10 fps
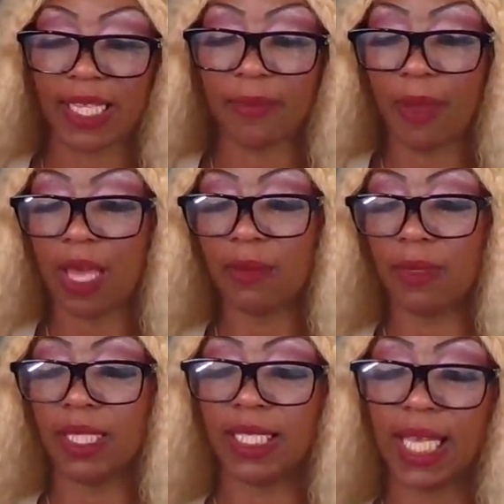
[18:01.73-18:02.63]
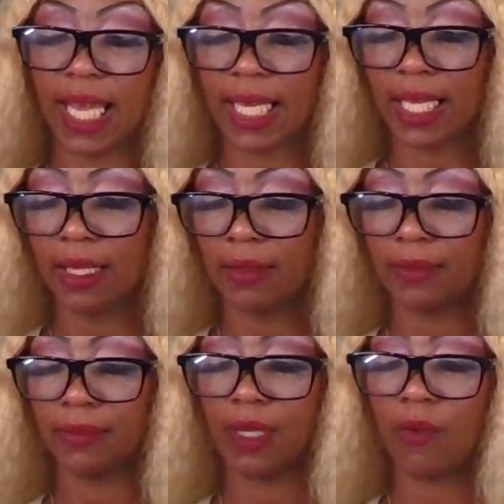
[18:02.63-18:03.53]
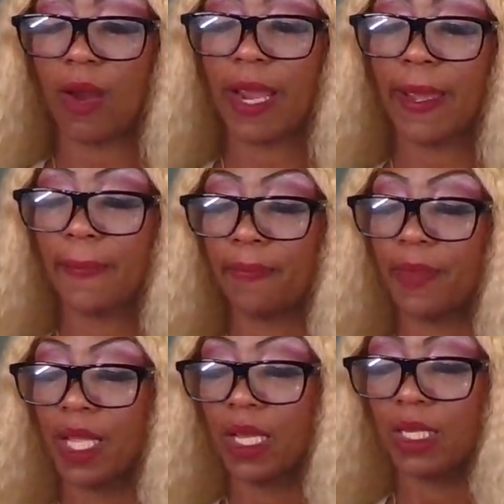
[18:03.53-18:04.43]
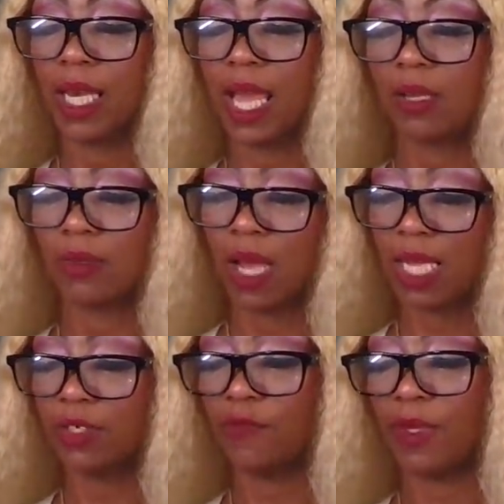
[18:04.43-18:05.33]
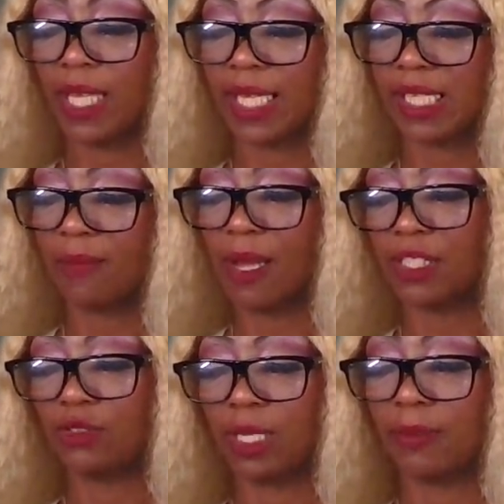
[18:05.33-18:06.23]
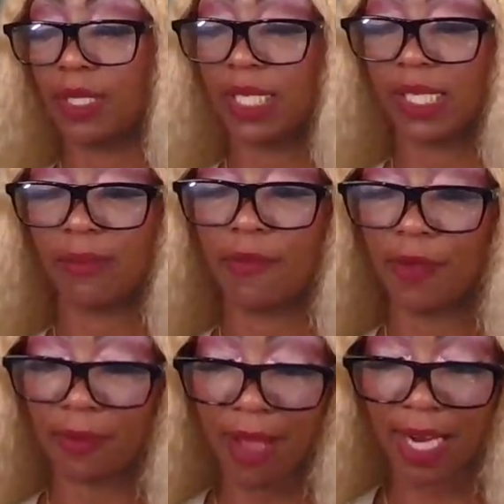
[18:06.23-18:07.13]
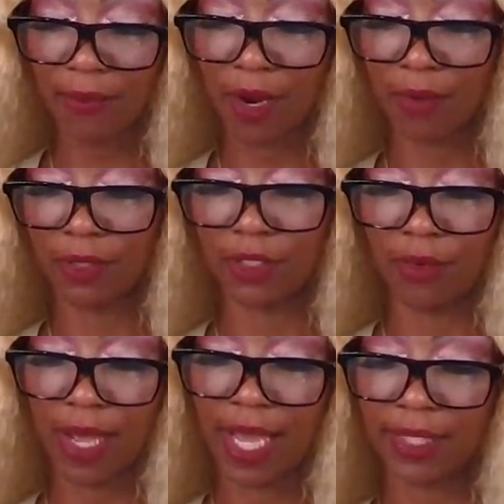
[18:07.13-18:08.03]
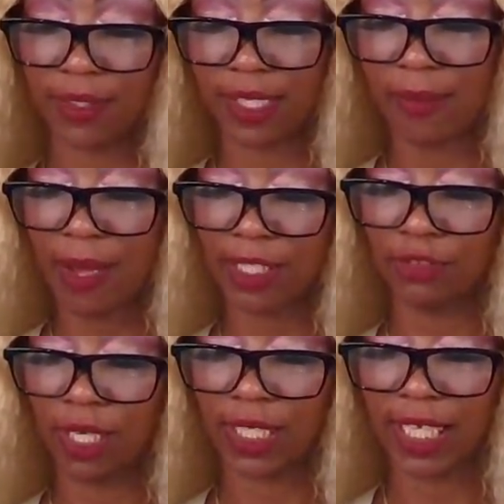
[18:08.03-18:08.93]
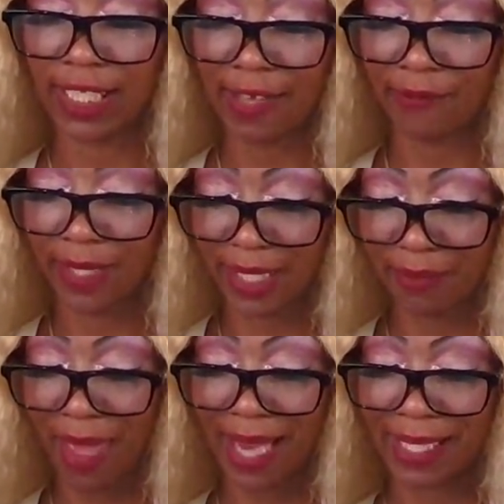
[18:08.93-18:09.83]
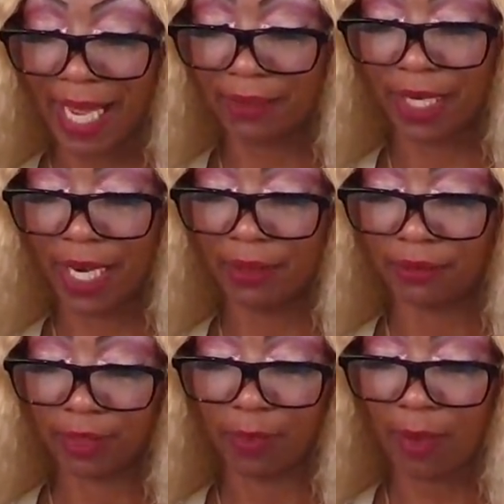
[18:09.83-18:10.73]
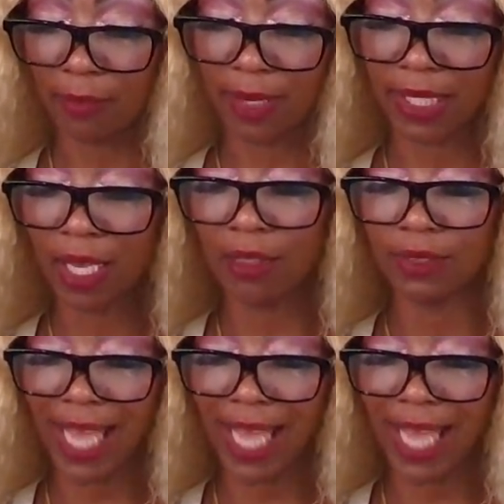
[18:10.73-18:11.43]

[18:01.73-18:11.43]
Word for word: at the bottom of the deck, all right? Now, I do feel like somebody's trying to put in some motherfucking body work with your ass, or somebody's trying to get that feeling back down there. Probably been a long